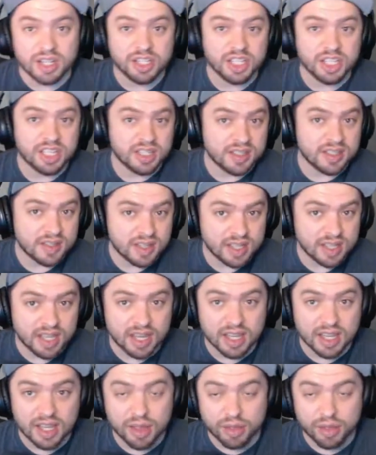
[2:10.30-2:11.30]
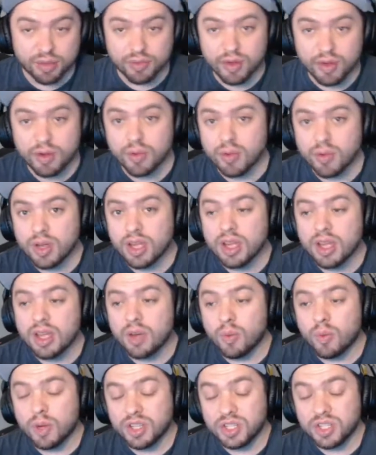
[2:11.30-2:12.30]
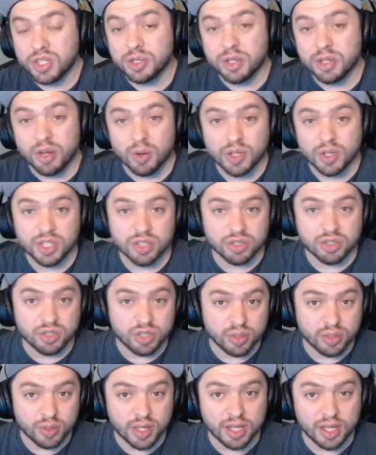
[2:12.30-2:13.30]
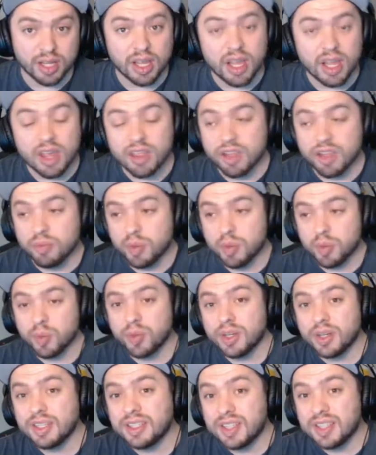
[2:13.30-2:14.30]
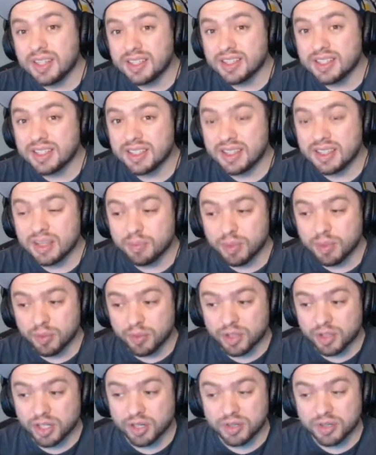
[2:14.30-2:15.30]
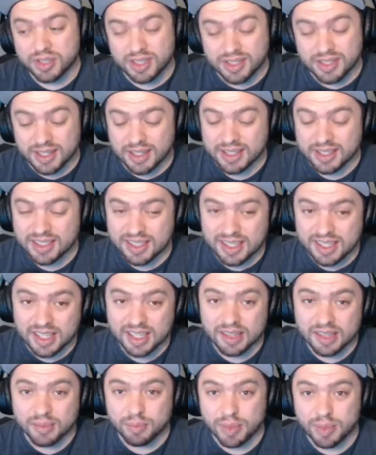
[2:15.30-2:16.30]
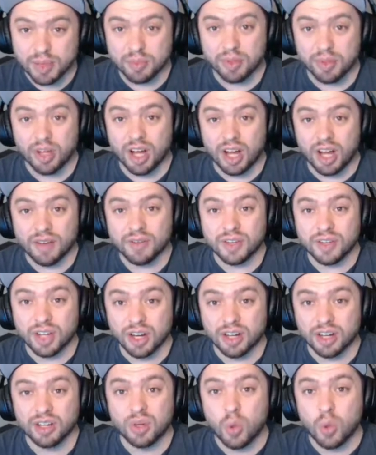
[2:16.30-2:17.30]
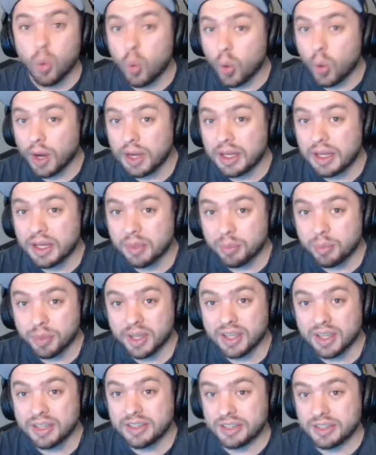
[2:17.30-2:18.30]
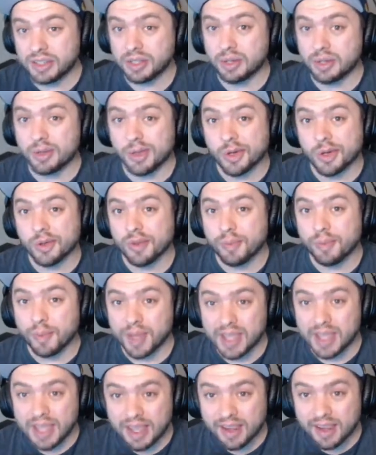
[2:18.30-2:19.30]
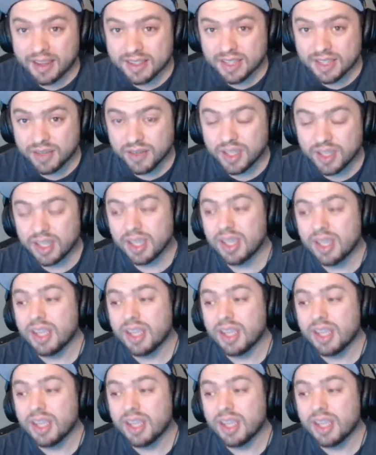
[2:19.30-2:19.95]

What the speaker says: easy to kind of get through once you know what you're doing. The purple ghost does get people off guard quite a bit until you know the mechanics of it.